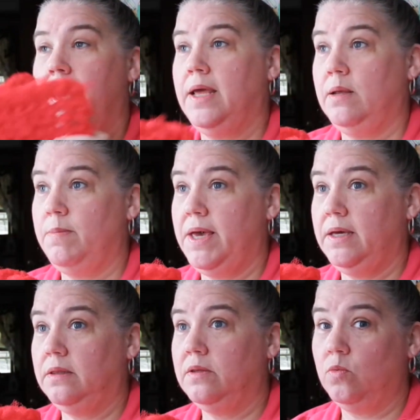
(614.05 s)
and it
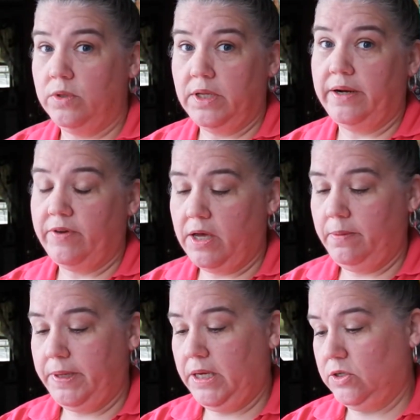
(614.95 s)
made the one that I've got
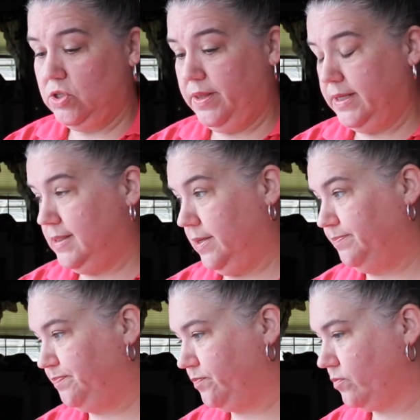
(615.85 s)
in my kitchen. That's it.
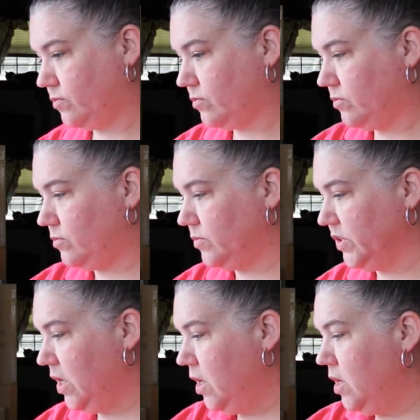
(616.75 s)

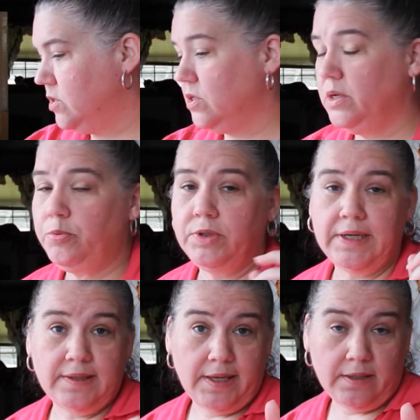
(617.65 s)
So then I pulled
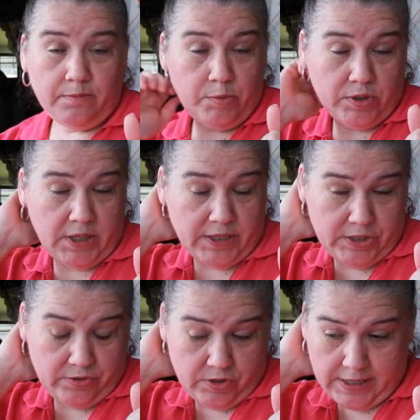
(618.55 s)
out that book that I
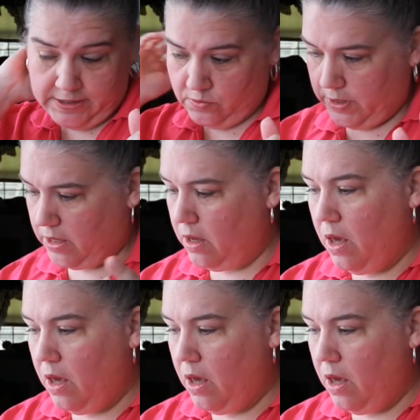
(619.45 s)
showed you last week.